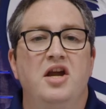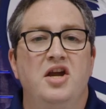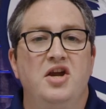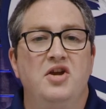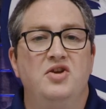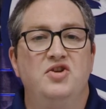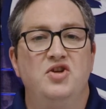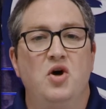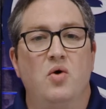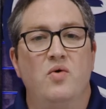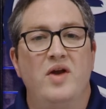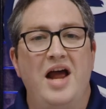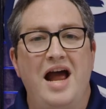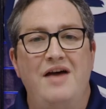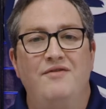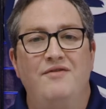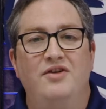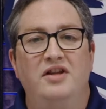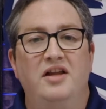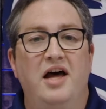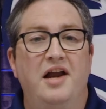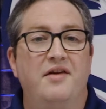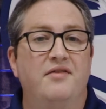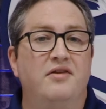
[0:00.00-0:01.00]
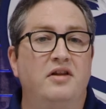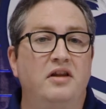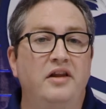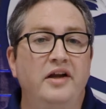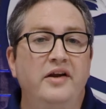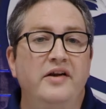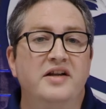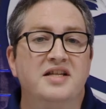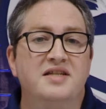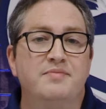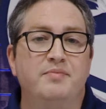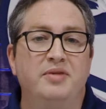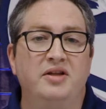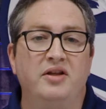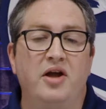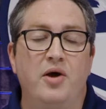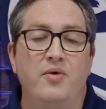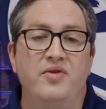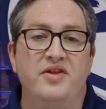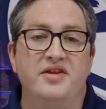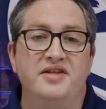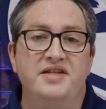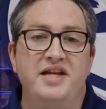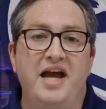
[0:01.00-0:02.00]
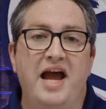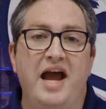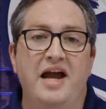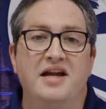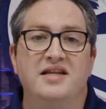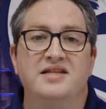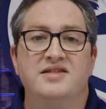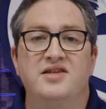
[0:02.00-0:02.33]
you don't have a lot of clearance below the deck.